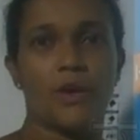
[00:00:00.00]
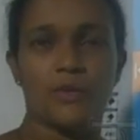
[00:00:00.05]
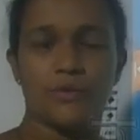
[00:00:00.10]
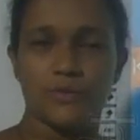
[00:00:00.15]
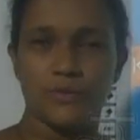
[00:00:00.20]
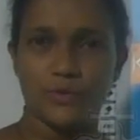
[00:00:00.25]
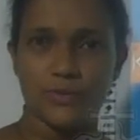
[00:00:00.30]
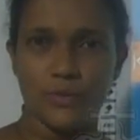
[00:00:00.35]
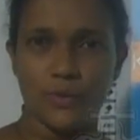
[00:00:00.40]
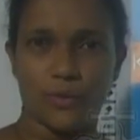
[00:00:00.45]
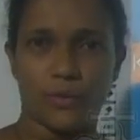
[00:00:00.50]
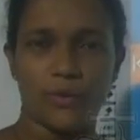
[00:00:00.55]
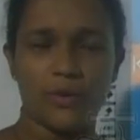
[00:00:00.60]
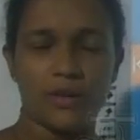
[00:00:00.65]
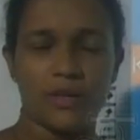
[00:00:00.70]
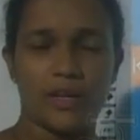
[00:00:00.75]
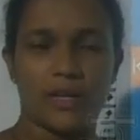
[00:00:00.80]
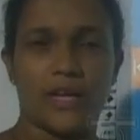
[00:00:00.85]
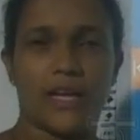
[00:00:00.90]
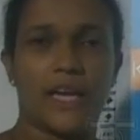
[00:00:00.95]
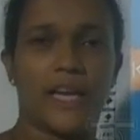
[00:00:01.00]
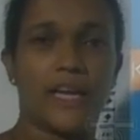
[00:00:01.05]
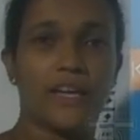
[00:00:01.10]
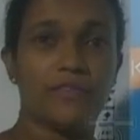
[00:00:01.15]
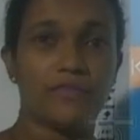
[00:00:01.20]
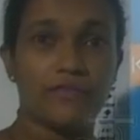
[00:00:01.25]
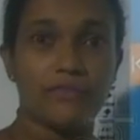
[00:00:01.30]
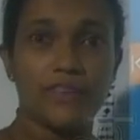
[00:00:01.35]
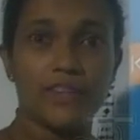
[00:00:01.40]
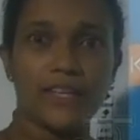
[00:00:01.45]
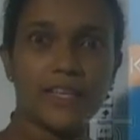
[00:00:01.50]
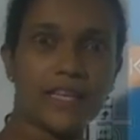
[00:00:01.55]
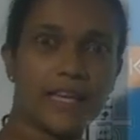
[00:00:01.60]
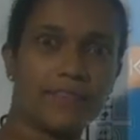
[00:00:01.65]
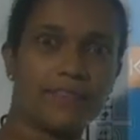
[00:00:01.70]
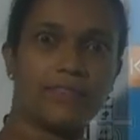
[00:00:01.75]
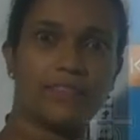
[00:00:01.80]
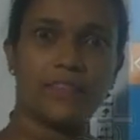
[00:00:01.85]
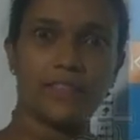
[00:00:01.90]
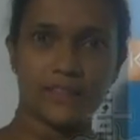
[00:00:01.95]
So, if we
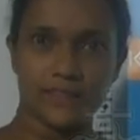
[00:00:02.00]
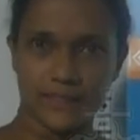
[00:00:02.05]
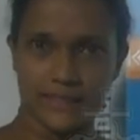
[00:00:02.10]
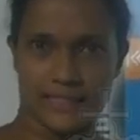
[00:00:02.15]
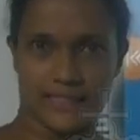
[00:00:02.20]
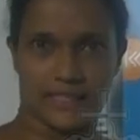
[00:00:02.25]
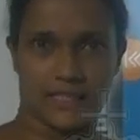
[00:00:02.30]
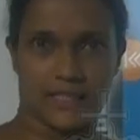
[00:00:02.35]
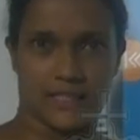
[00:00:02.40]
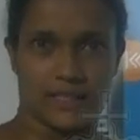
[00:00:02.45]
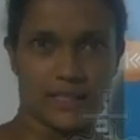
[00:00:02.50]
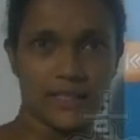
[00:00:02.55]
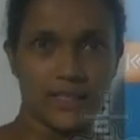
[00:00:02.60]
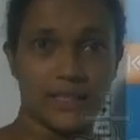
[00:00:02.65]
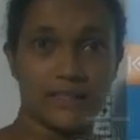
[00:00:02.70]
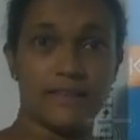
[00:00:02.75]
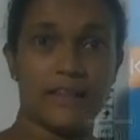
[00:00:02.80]
get thirsty,